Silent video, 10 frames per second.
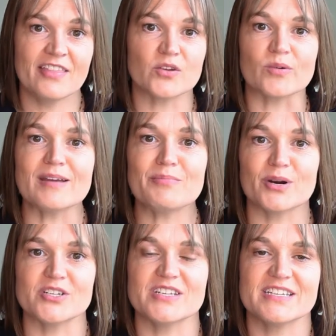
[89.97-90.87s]
the right
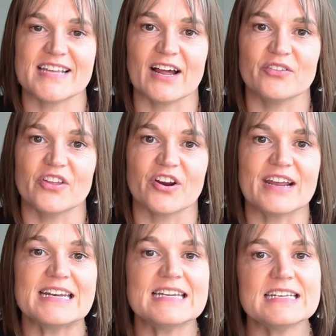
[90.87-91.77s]
person is out there
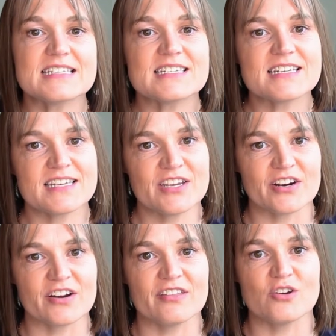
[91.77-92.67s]
and needs to hear